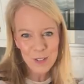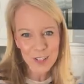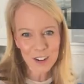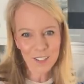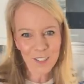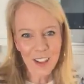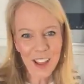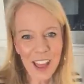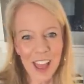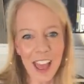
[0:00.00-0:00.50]

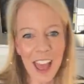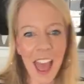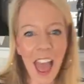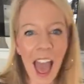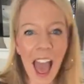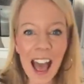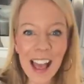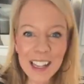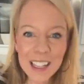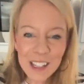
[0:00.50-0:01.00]
serve?
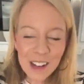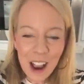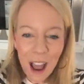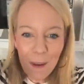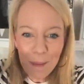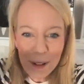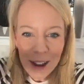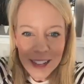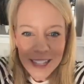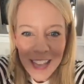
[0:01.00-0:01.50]
As you're
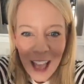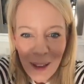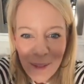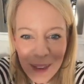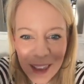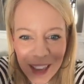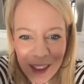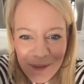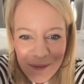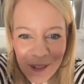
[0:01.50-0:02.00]
hopping on, tell
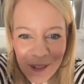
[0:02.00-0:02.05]
me good